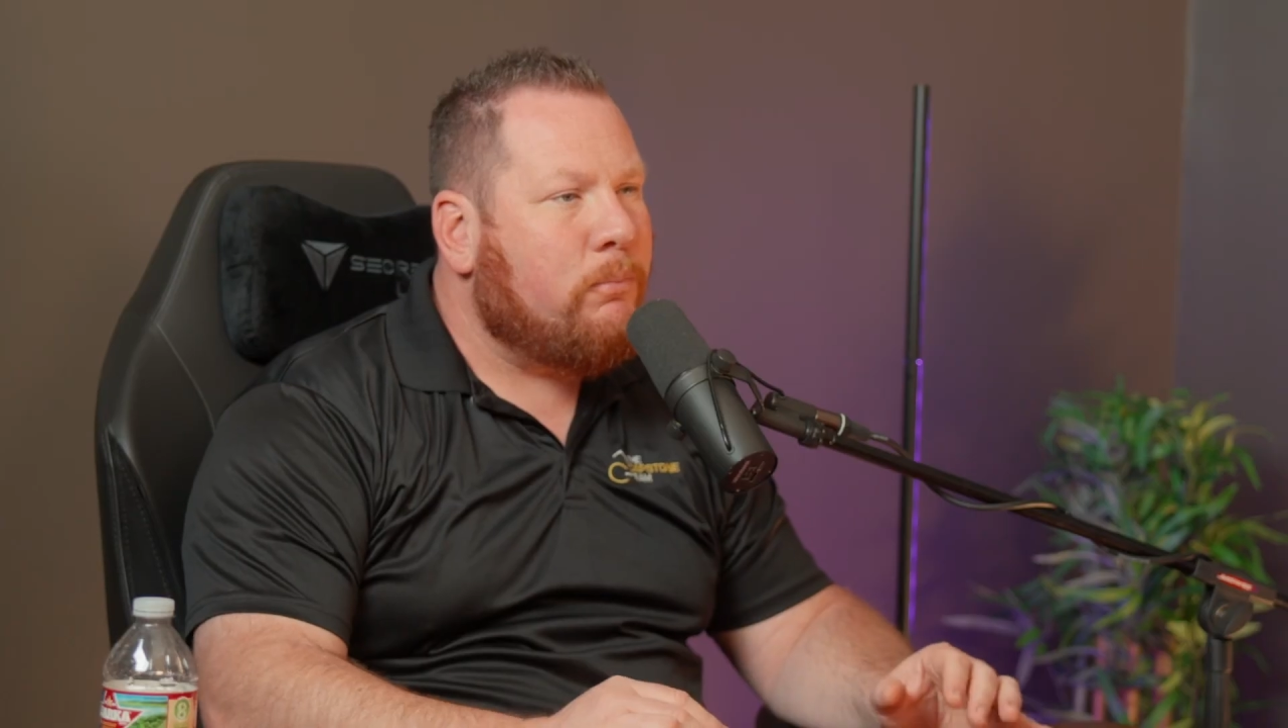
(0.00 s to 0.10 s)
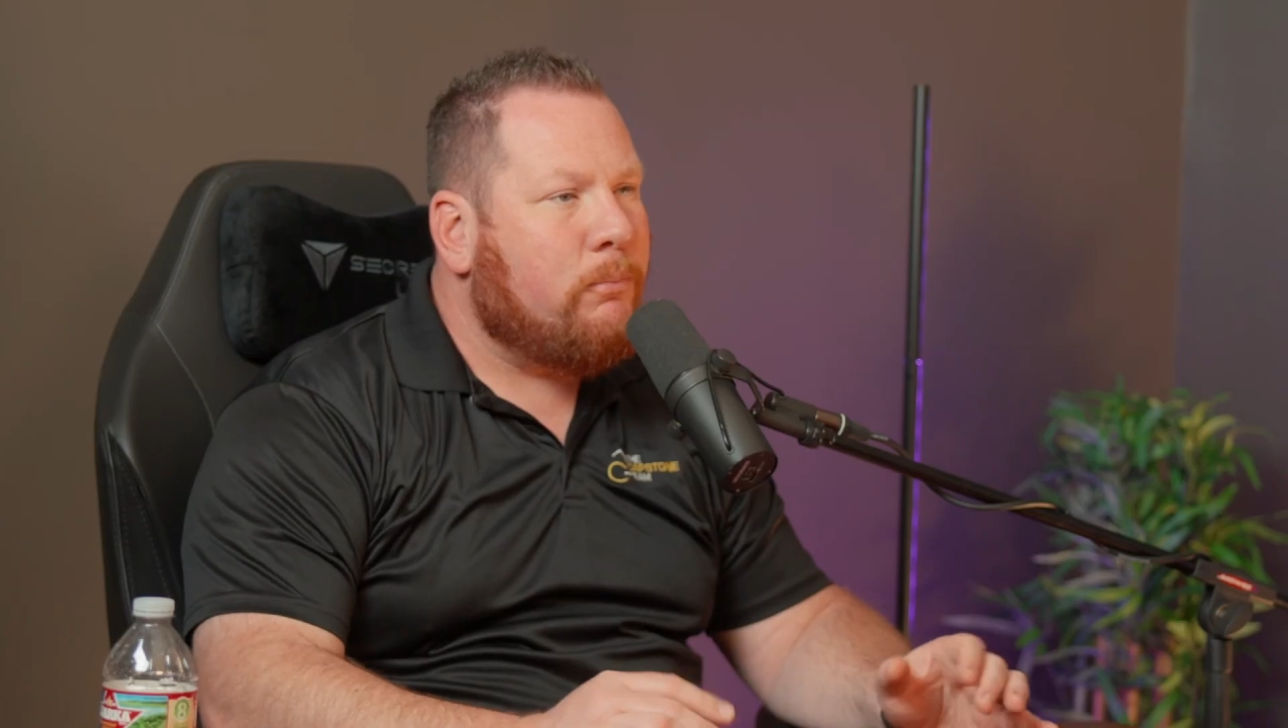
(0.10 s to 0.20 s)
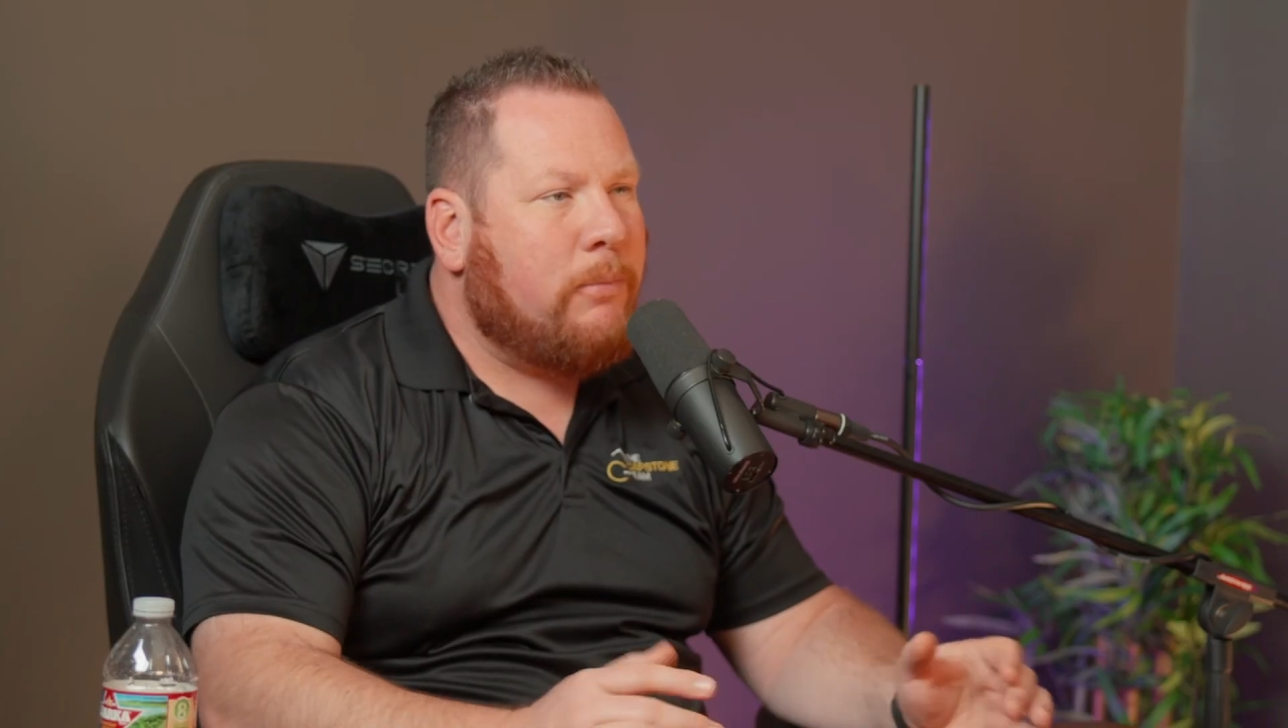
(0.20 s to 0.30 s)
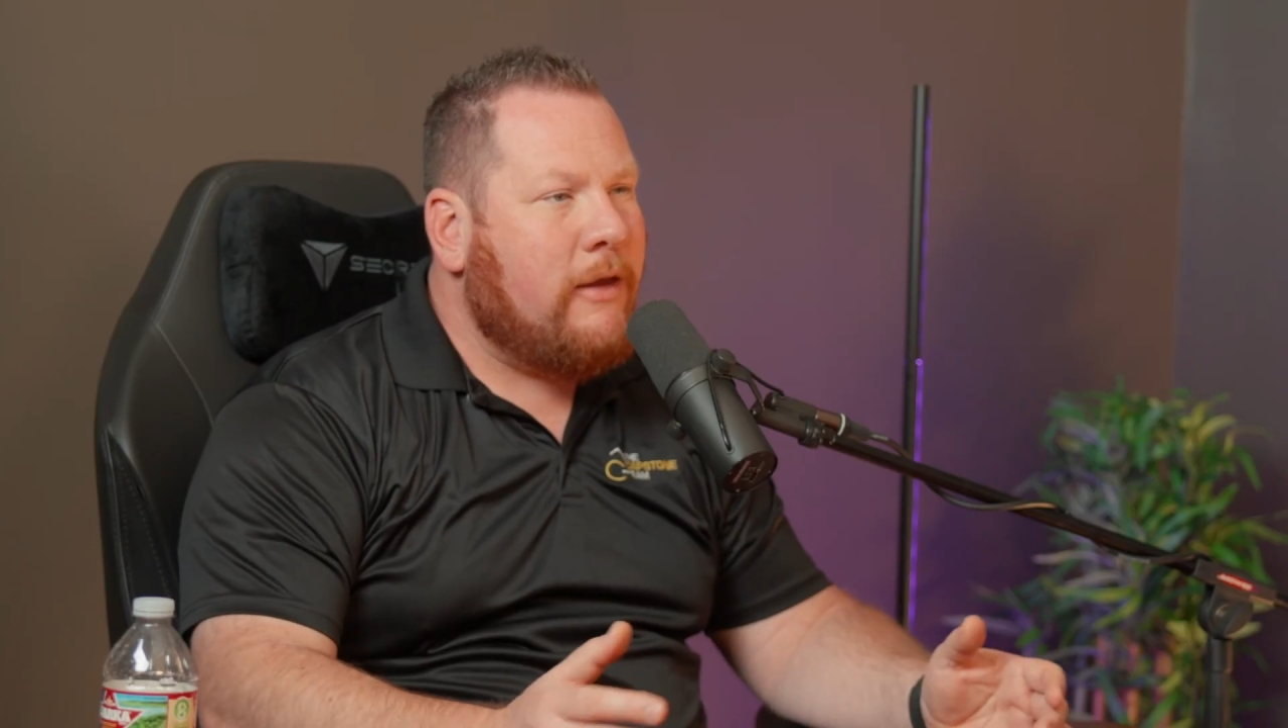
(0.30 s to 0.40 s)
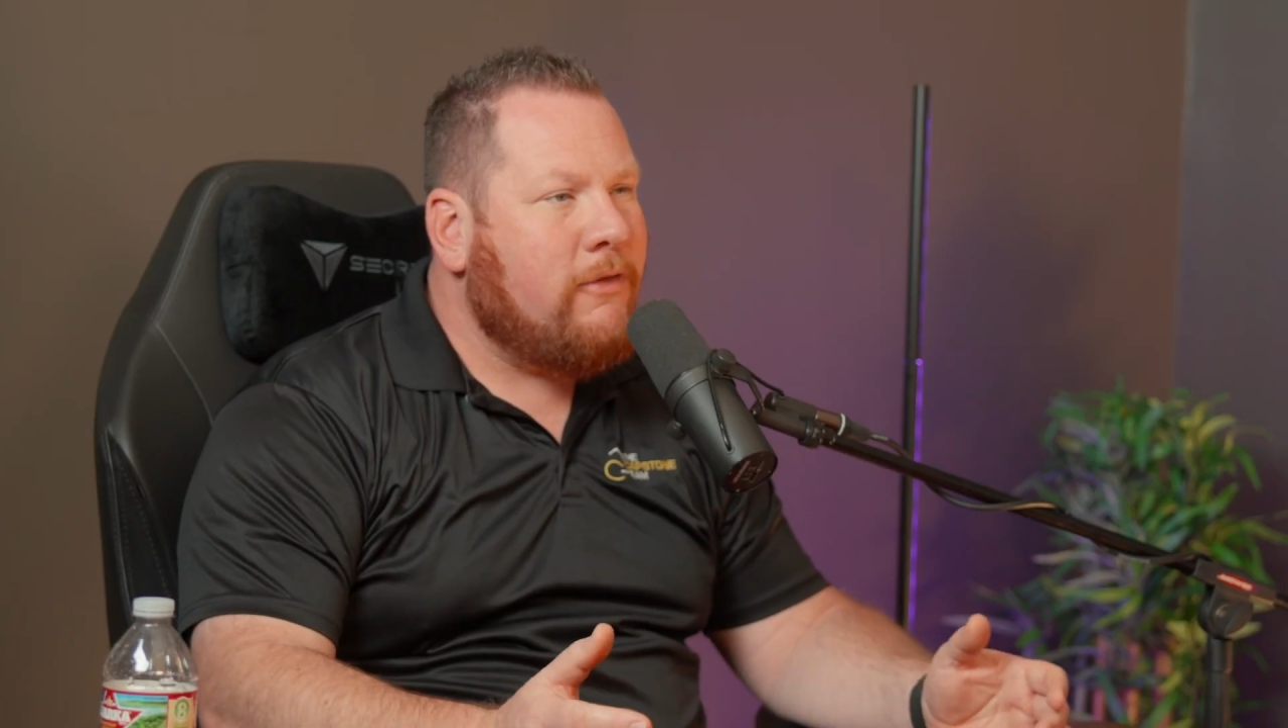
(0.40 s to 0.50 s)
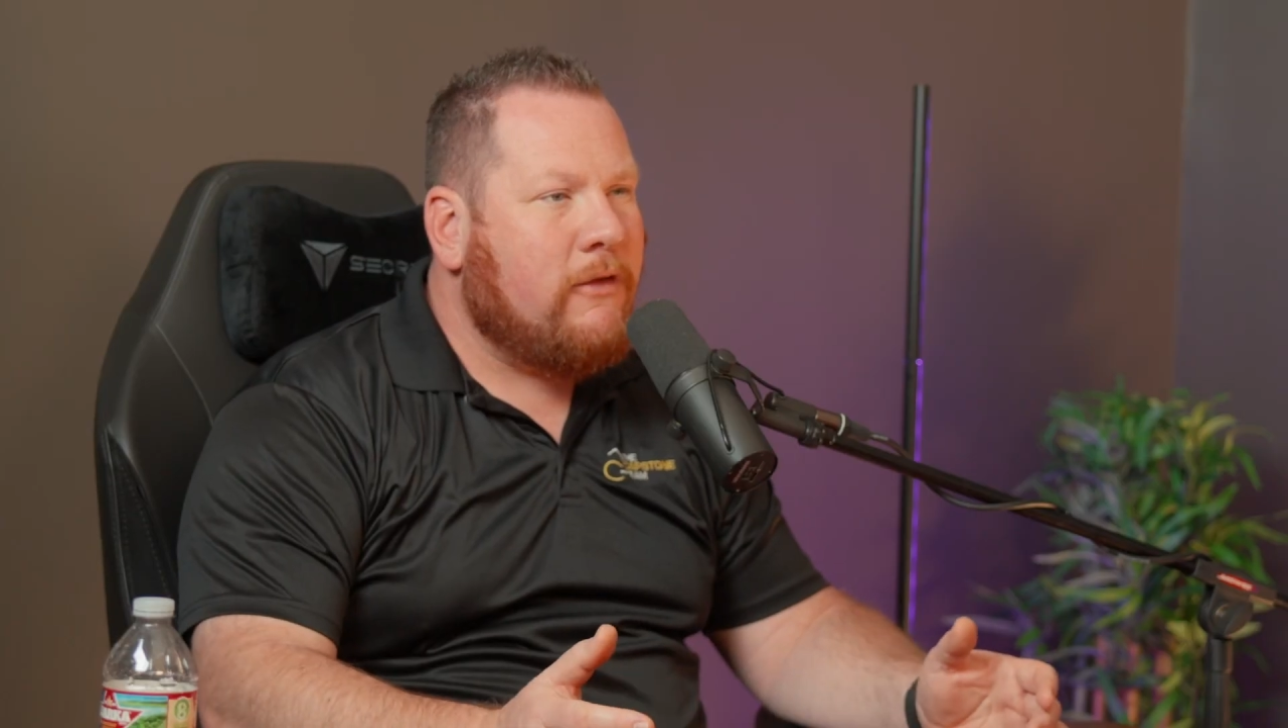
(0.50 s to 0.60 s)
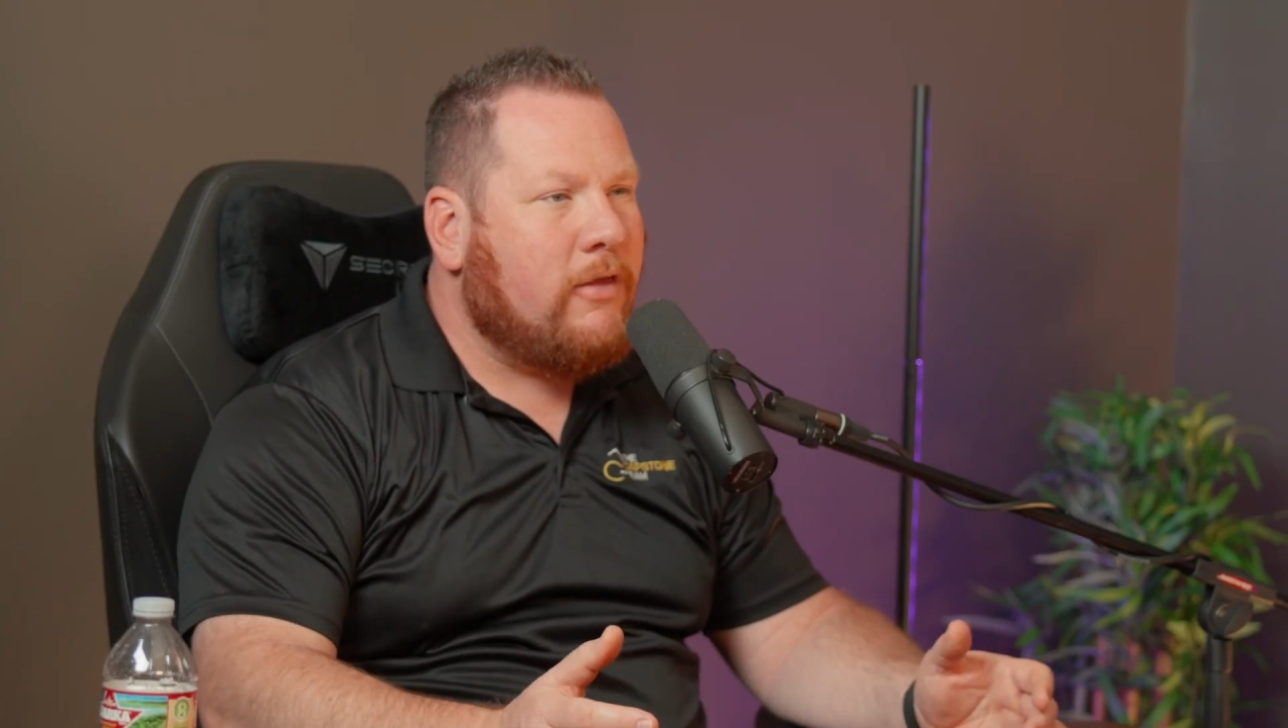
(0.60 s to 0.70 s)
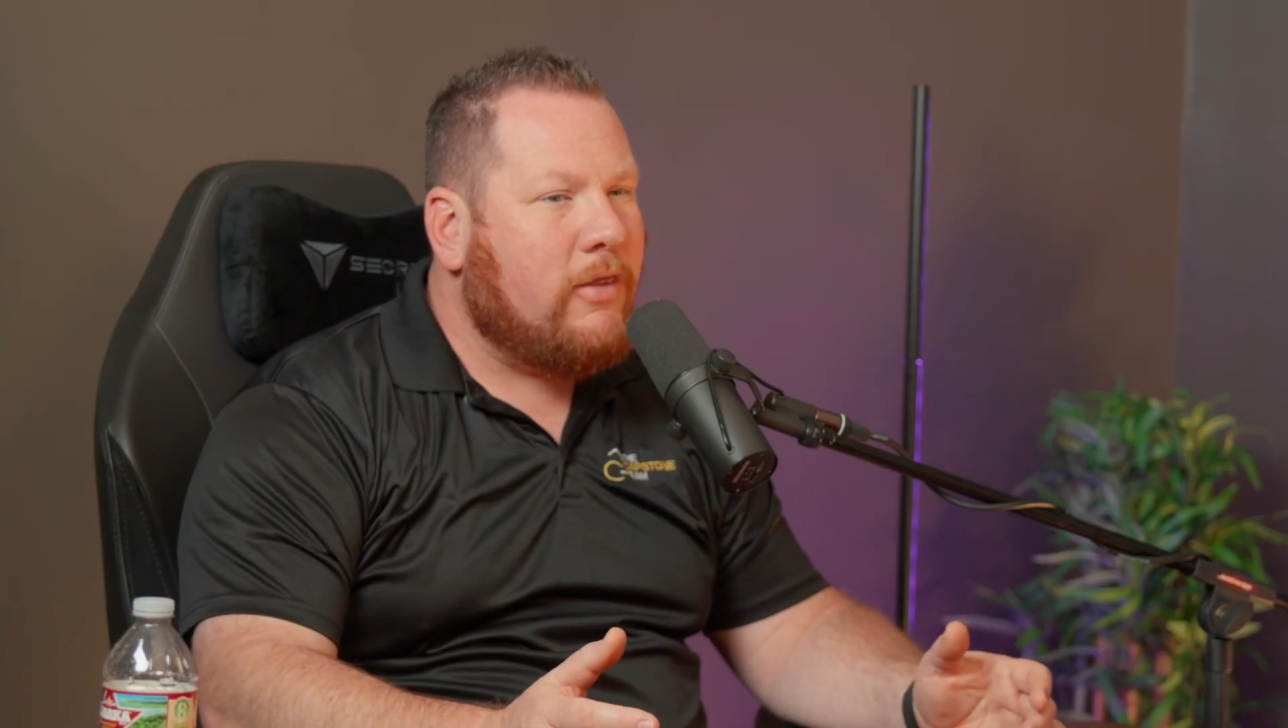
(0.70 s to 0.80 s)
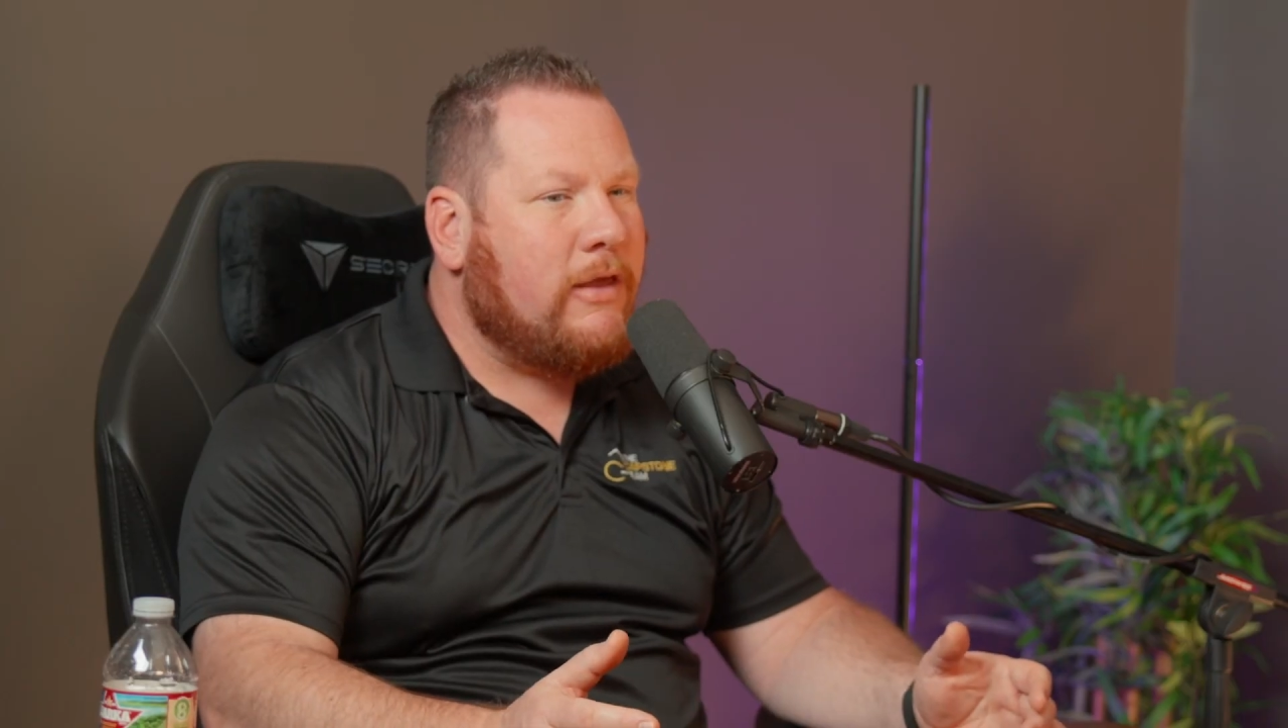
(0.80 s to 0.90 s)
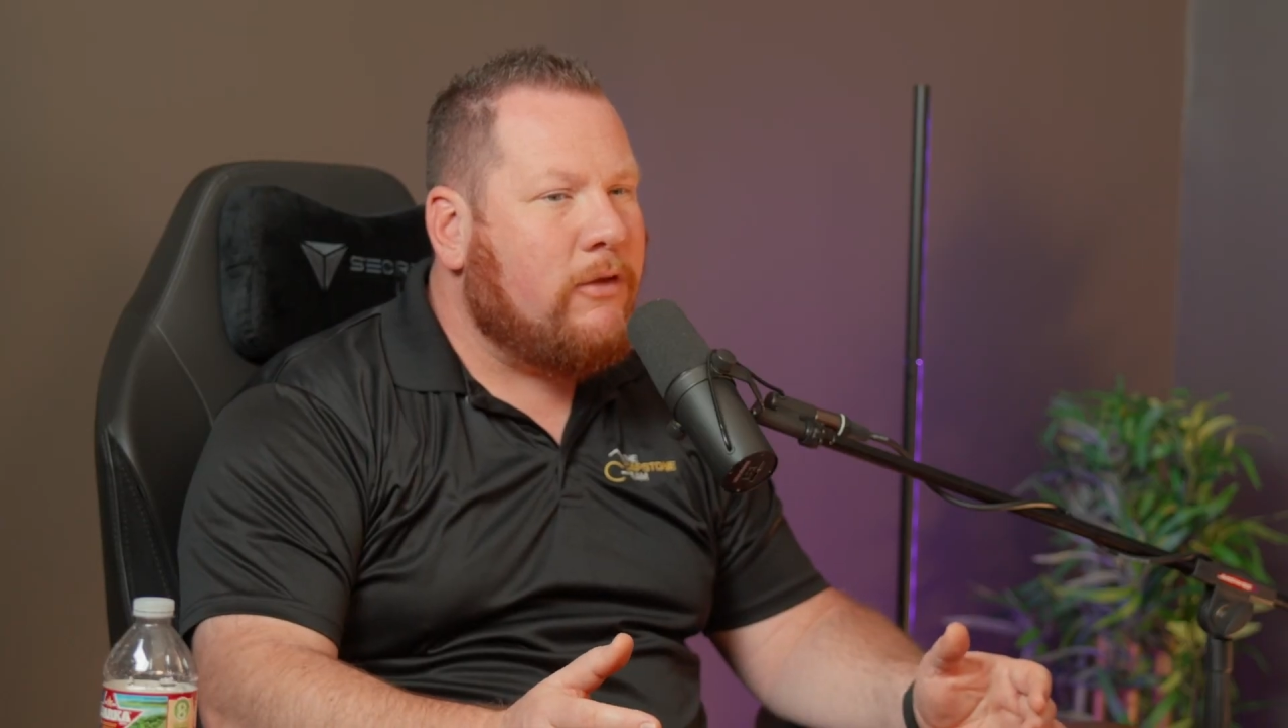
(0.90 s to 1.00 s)

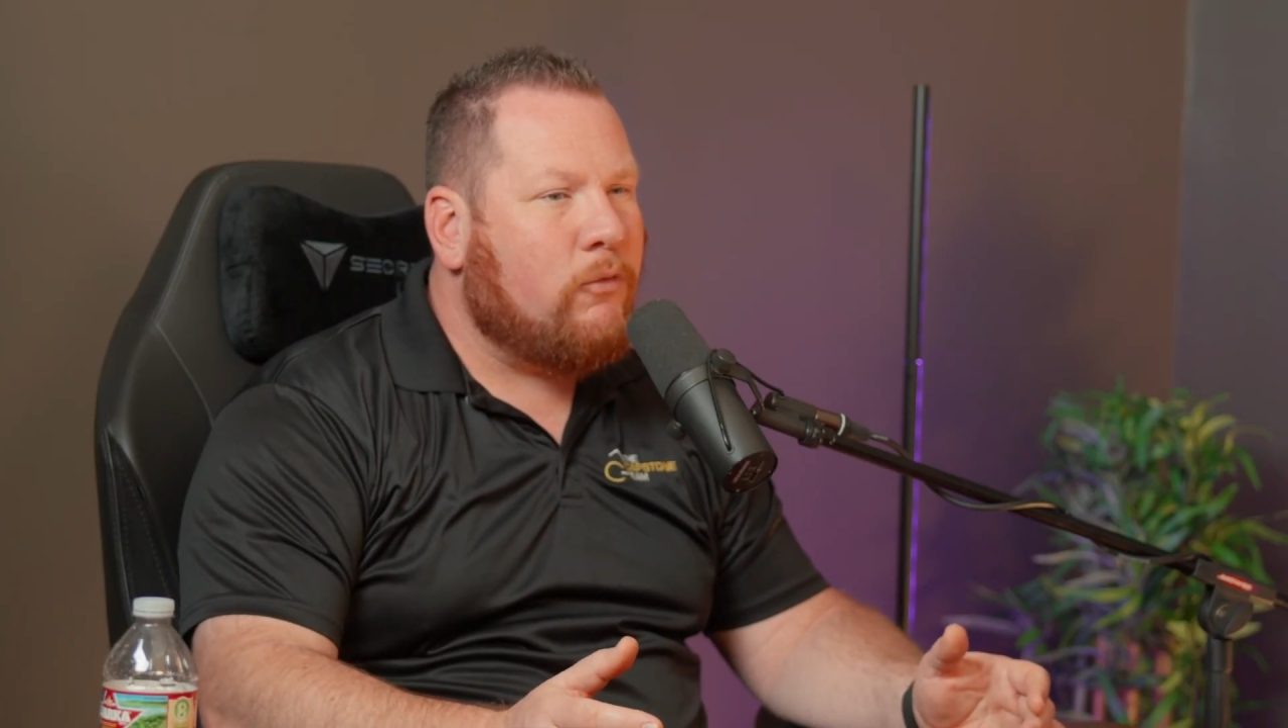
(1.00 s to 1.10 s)
basically